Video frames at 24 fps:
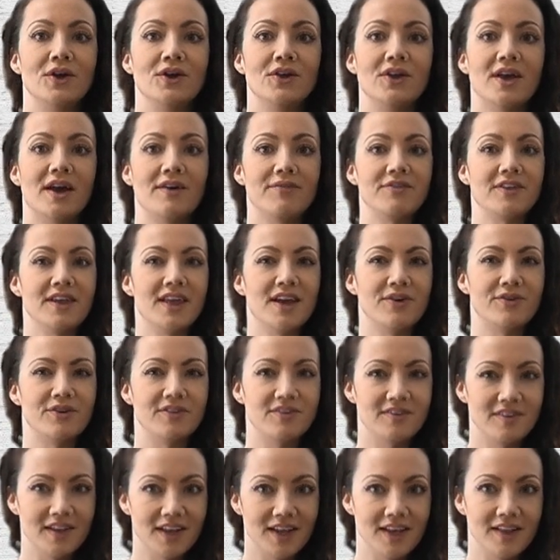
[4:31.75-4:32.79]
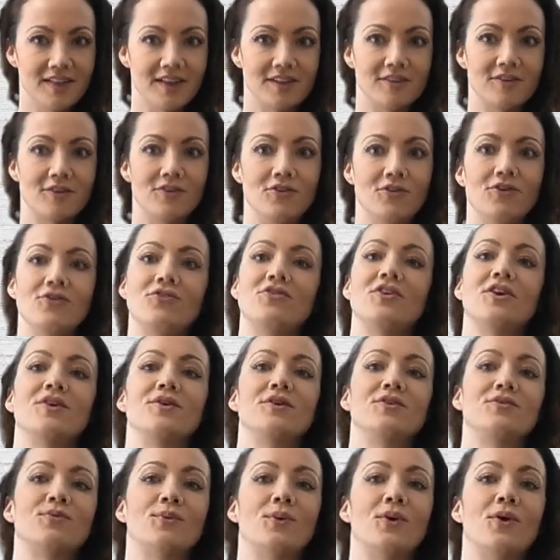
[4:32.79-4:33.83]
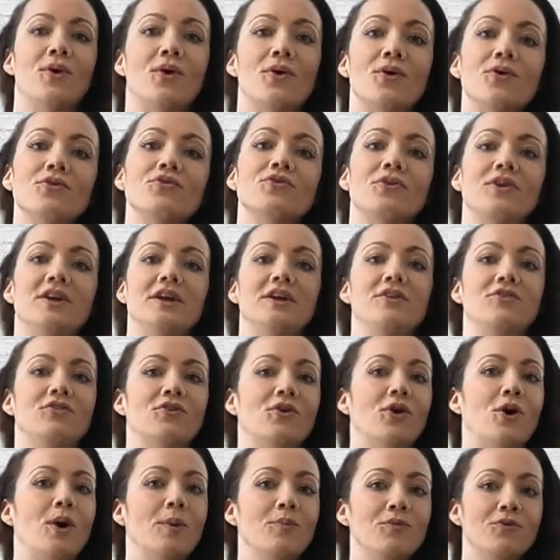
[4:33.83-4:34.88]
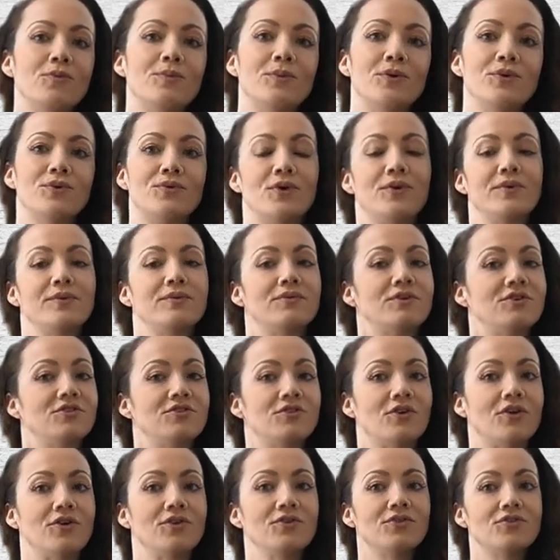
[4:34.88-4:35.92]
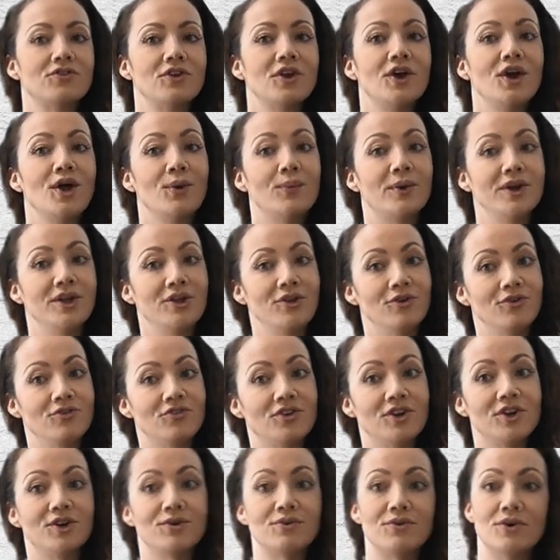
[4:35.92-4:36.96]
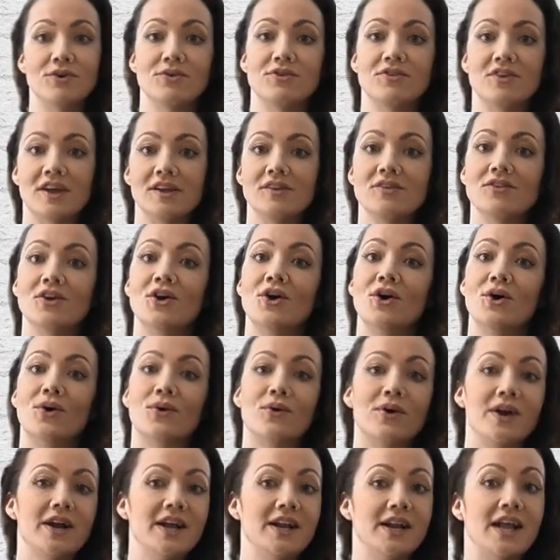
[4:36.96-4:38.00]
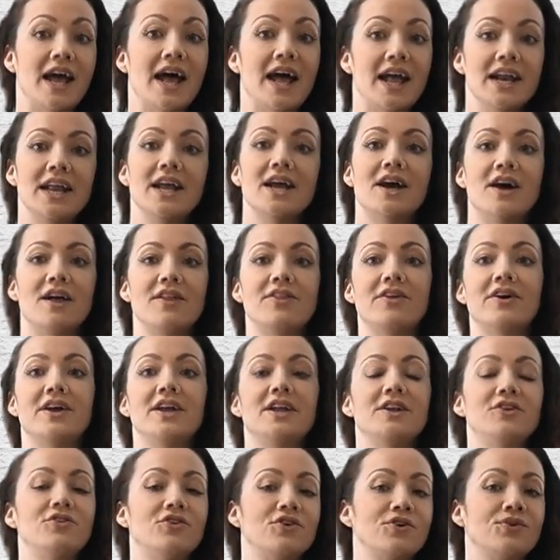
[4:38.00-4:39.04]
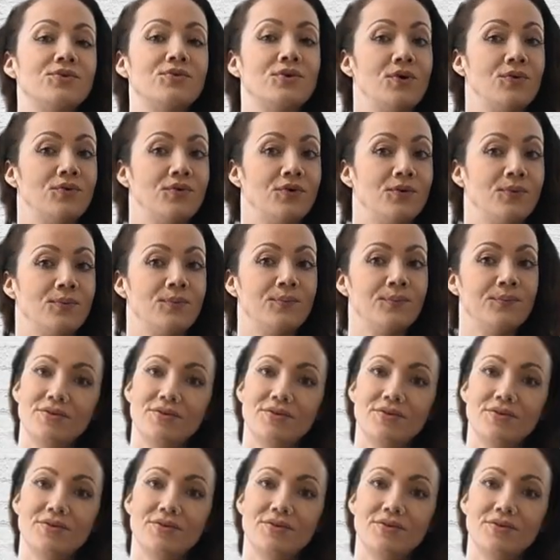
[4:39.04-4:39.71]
you have the guarantee that the 2 series will also lead to optimal growing results when used in a grow tent or in any other indoor grow room.